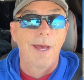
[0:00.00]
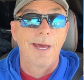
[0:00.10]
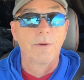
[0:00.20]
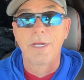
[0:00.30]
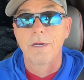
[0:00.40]
I
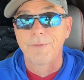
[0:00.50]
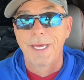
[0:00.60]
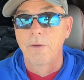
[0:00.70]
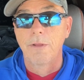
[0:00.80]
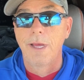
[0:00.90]
don't care if
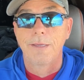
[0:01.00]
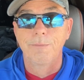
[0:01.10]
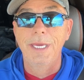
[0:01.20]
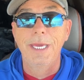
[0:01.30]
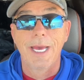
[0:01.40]
they don't like
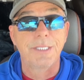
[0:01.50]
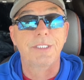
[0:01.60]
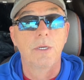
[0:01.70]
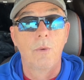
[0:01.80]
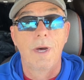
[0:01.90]
me. I
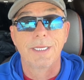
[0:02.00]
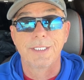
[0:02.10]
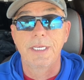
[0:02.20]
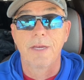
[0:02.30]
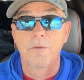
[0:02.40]
still want to
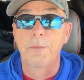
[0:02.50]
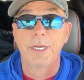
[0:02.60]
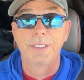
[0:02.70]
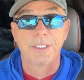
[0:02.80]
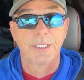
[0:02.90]
see
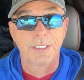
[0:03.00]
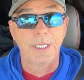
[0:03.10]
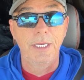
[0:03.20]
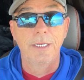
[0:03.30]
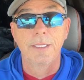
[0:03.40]
everybody
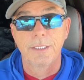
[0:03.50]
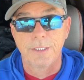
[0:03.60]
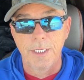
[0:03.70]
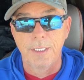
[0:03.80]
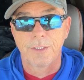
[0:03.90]
succeed in
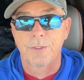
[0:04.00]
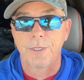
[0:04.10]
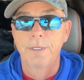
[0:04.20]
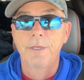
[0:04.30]
this industry.